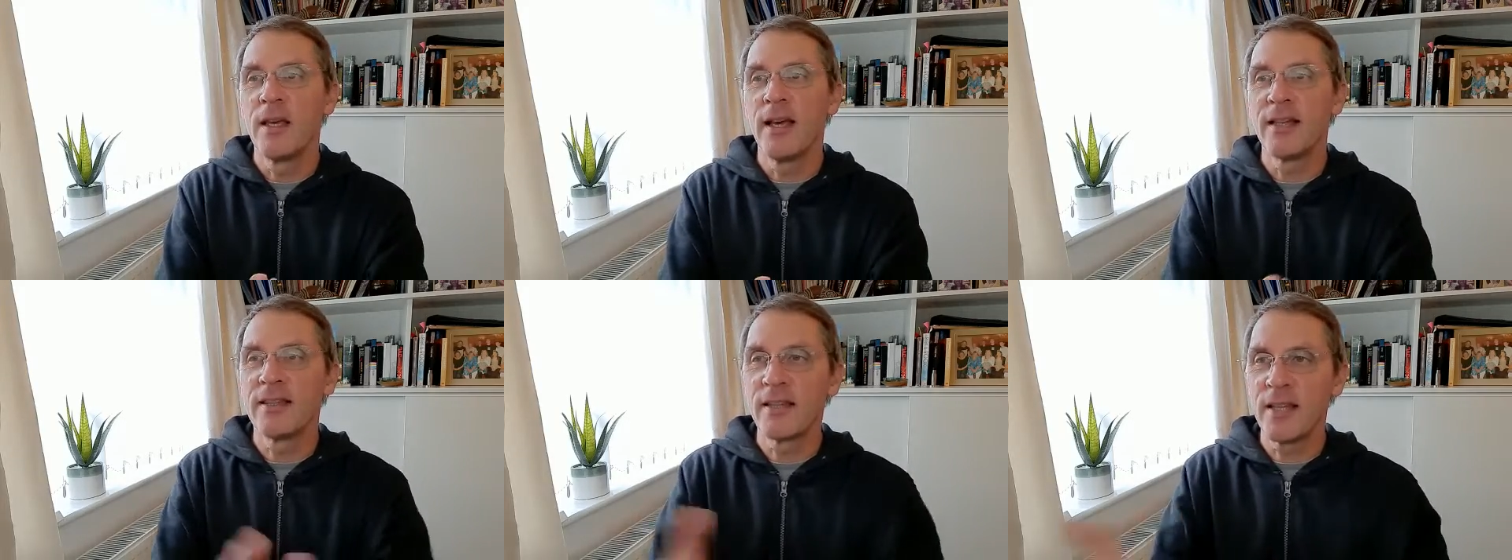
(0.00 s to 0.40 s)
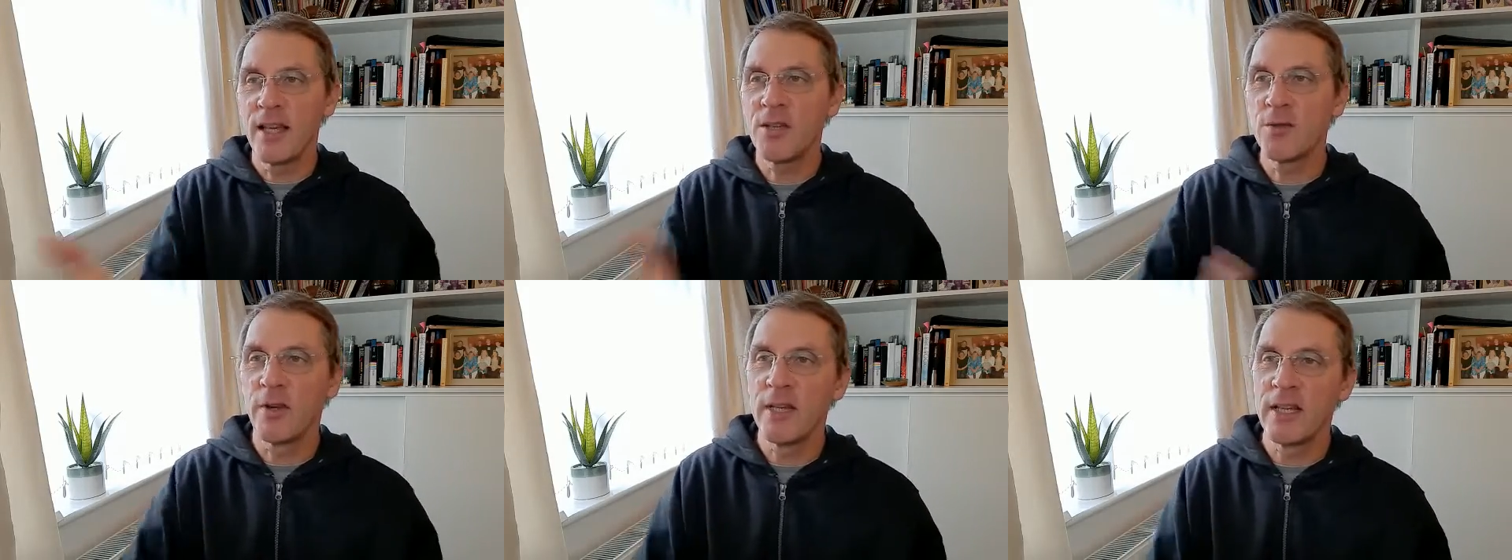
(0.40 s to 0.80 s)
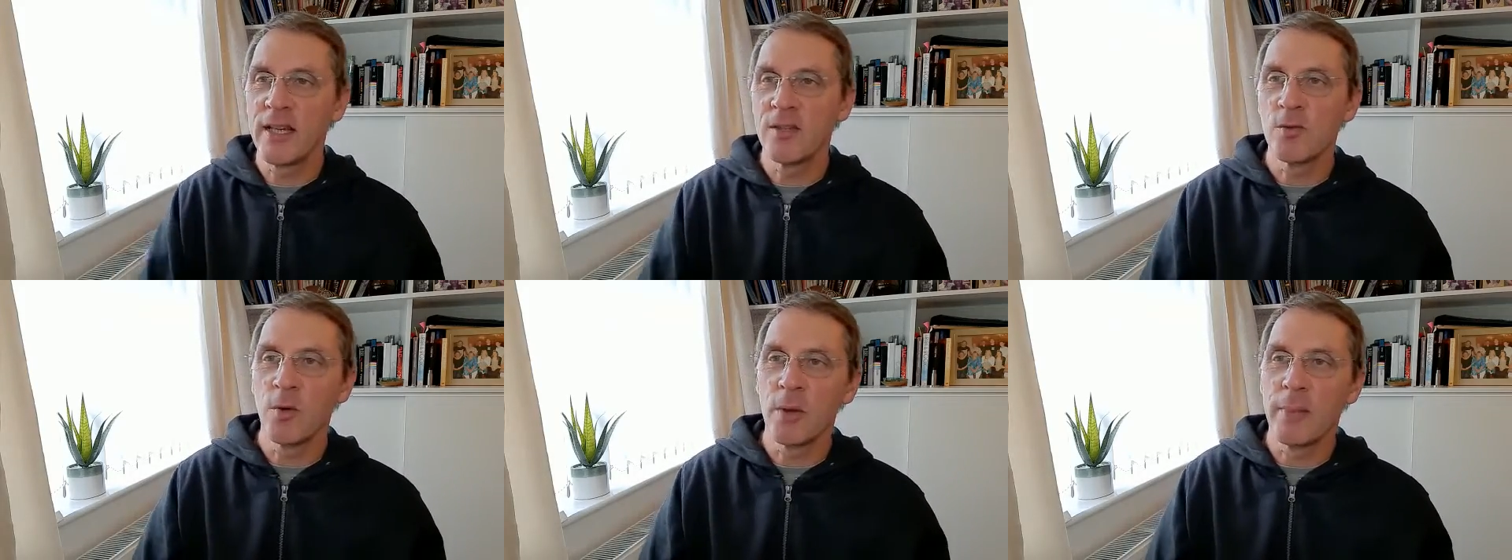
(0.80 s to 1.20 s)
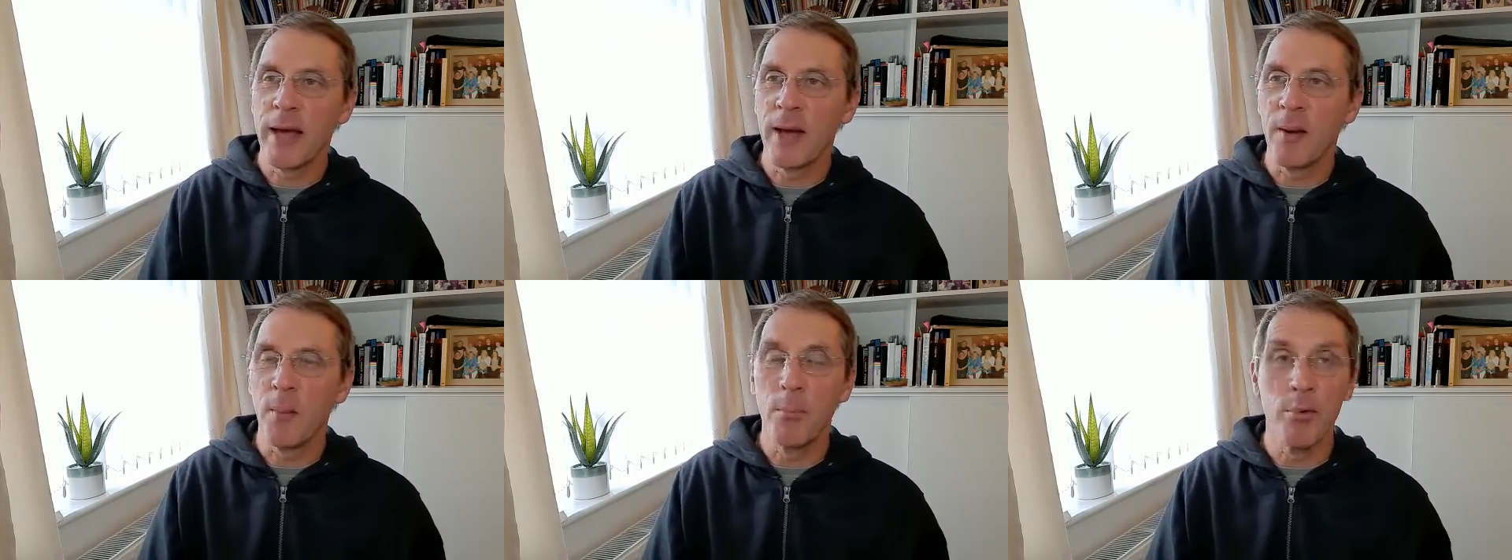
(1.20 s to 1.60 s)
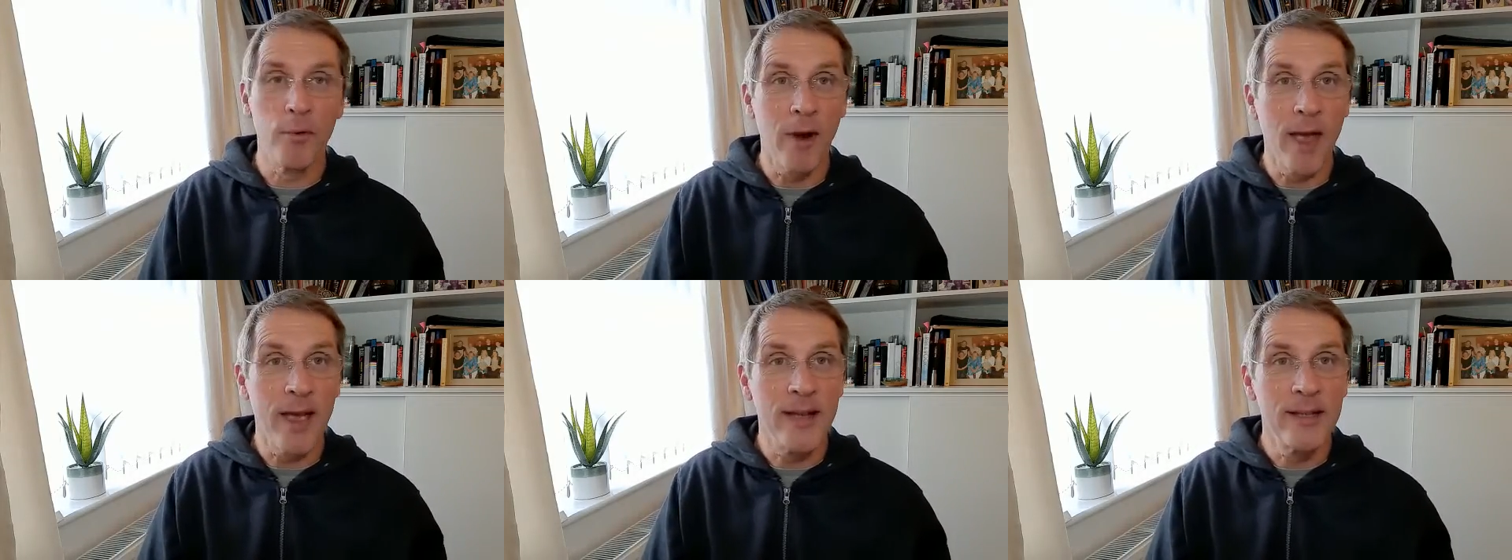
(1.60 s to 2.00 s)
And today's reading is all about
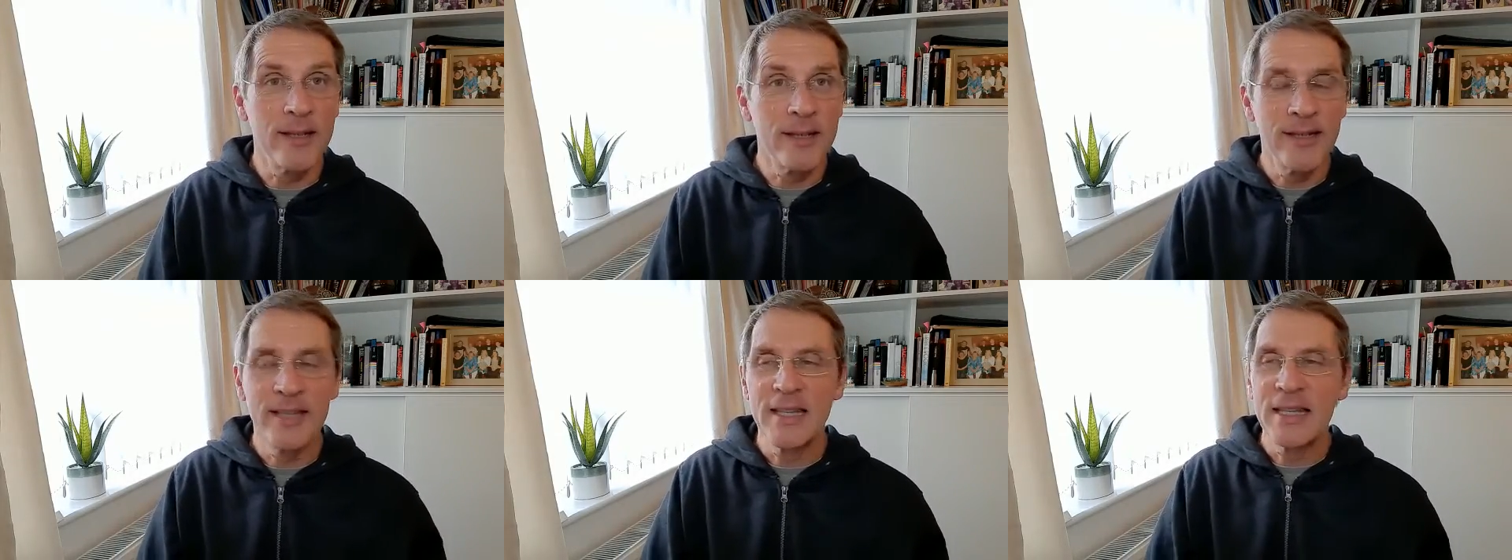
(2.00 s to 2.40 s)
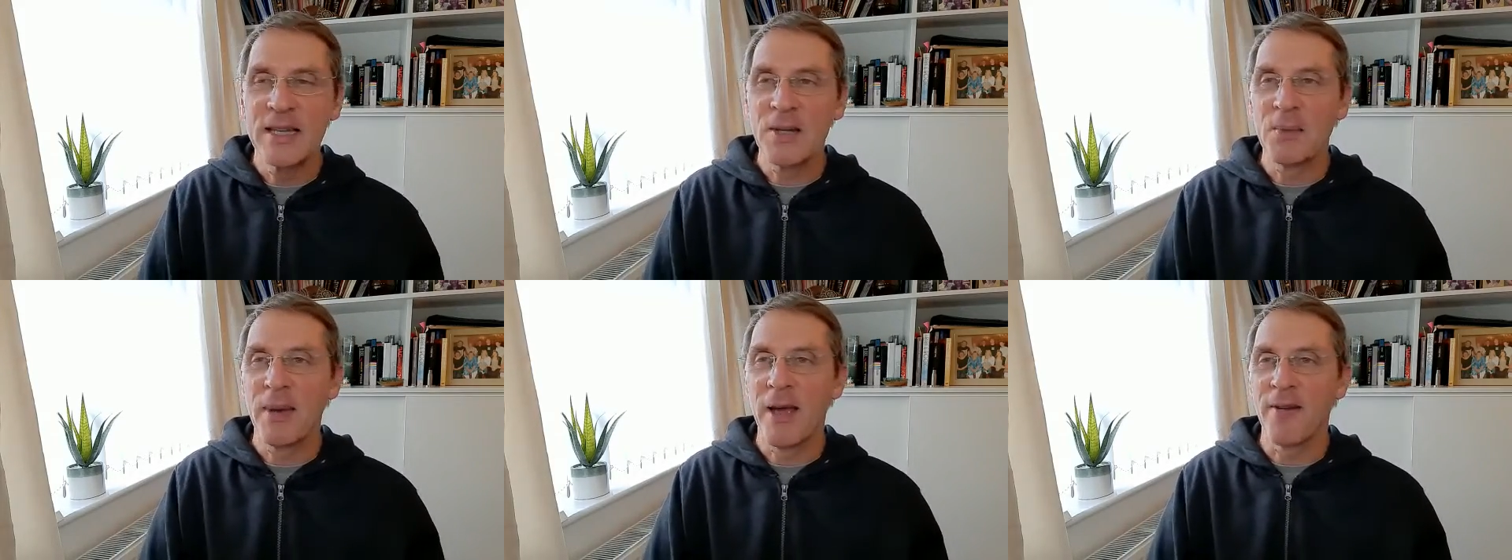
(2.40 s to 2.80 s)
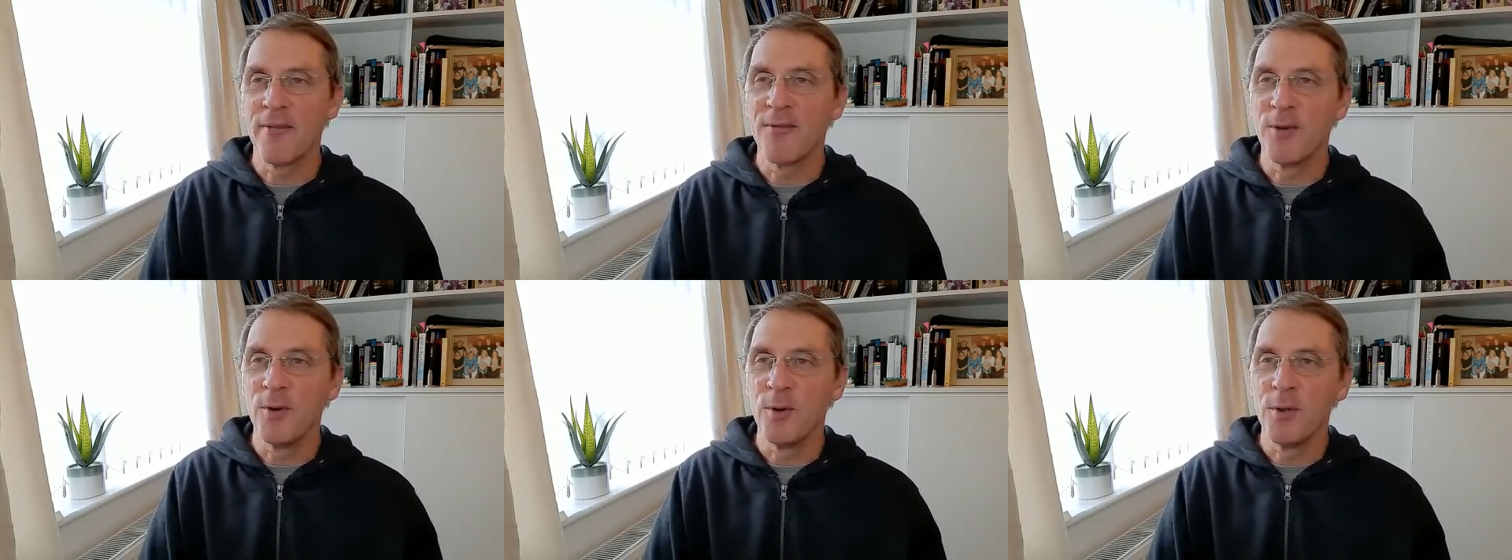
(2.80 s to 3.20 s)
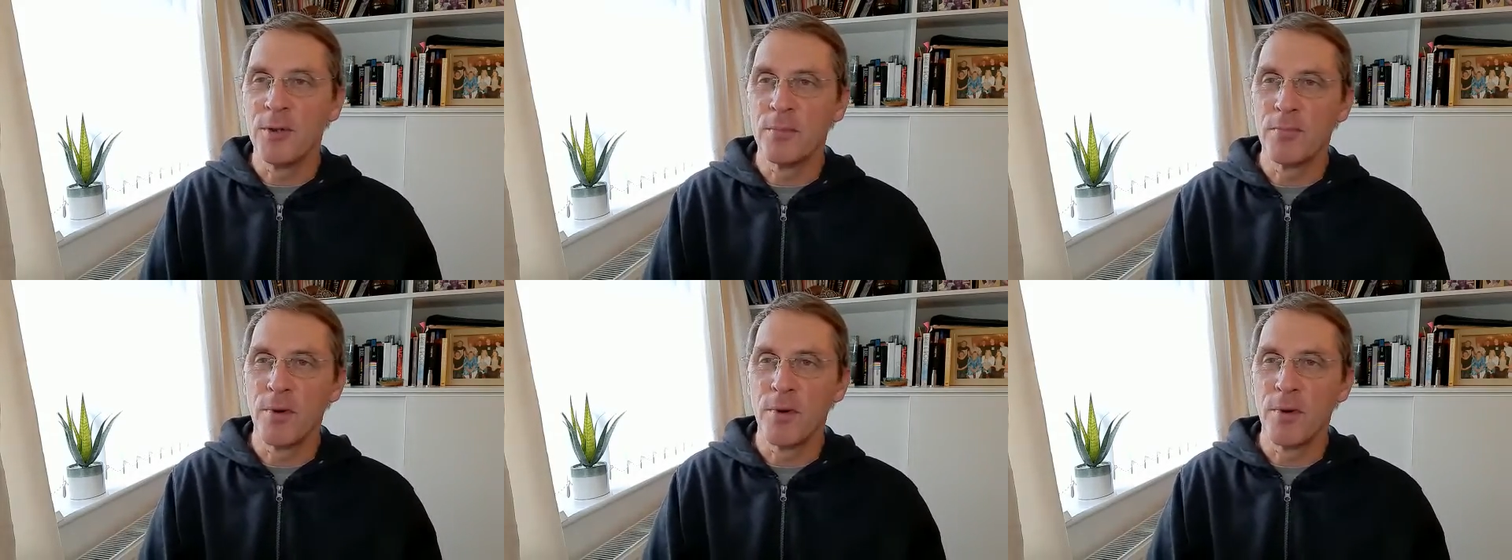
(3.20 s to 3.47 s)
bread and about food and